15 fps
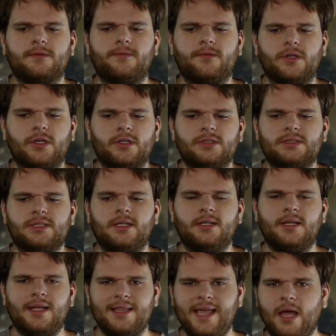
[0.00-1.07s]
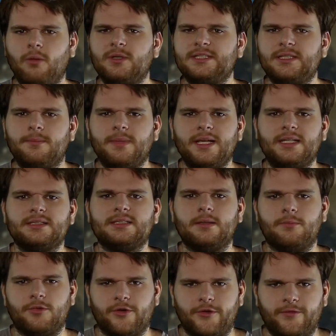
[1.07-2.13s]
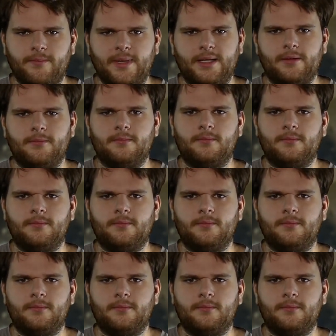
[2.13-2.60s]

first. That was the biggest improvement.